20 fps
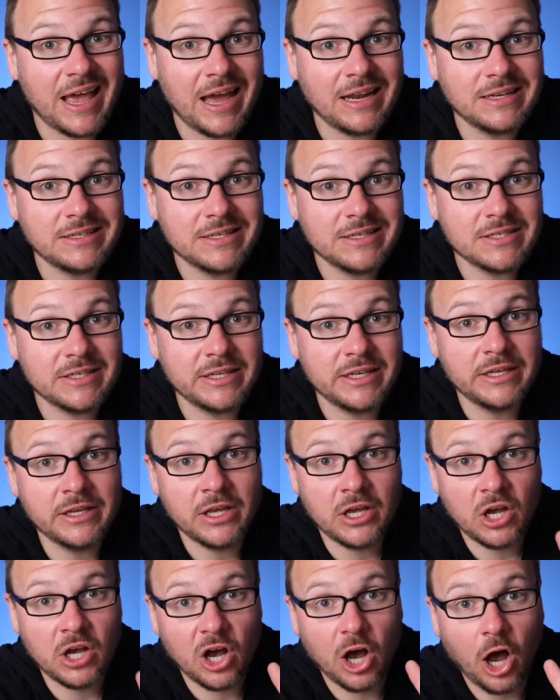at Disney,
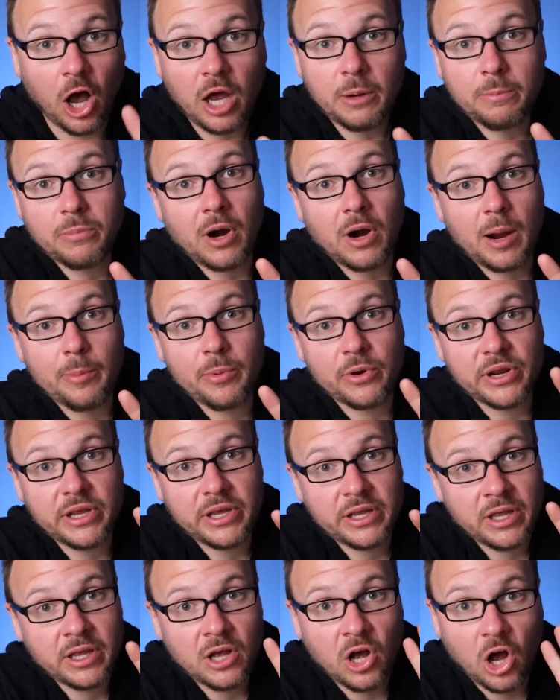on
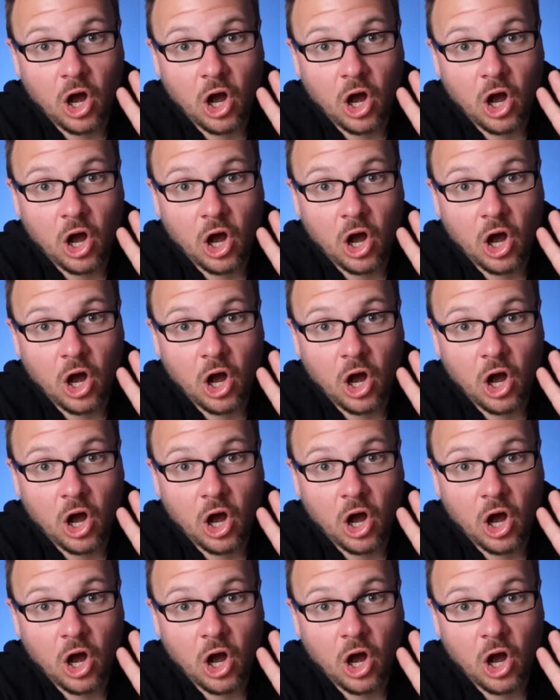property,